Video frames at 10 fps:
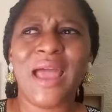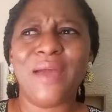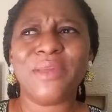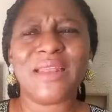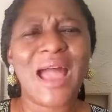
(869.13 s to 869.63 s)

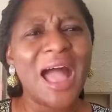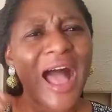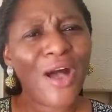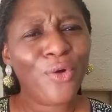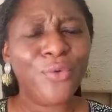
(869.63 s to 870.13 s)
I mean,
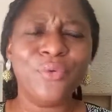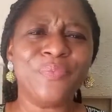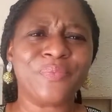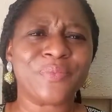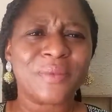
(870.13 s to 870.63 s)
how
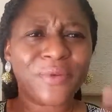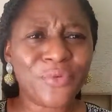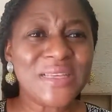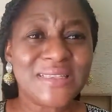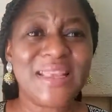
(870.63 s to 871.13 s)

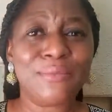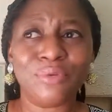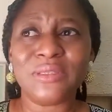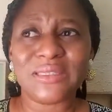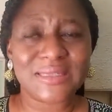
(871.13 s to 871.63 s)

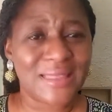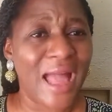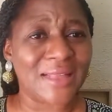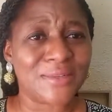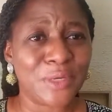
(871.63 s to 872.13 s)
reasonable is that?